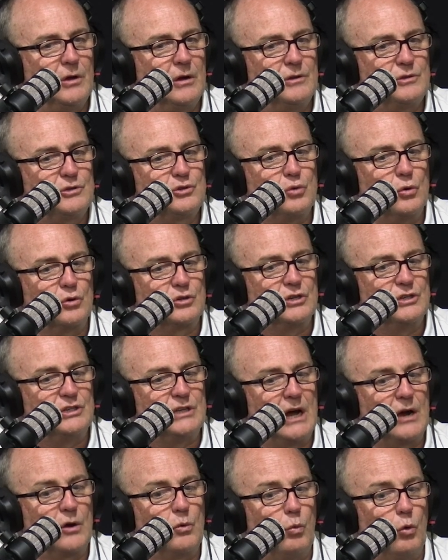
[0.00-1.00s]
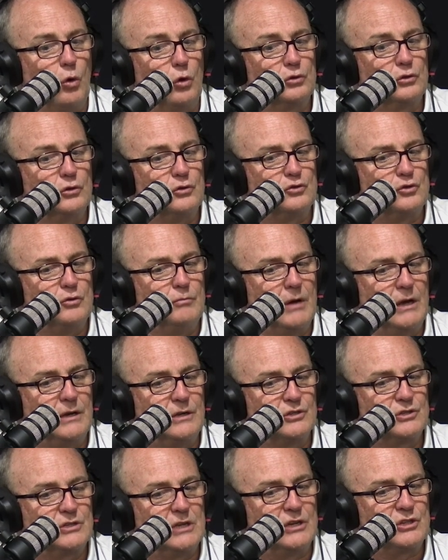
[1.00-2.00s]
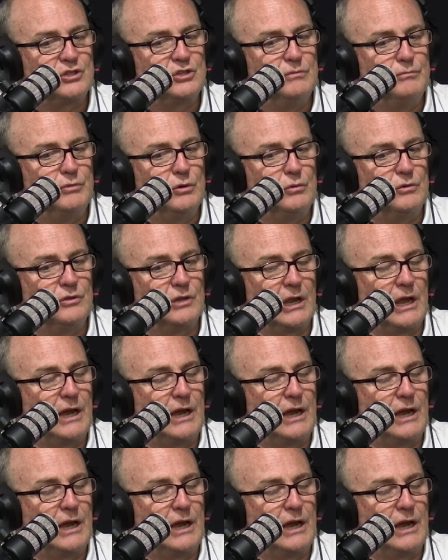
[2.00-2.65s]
I talked to Doug Walters, who made his Test debut in the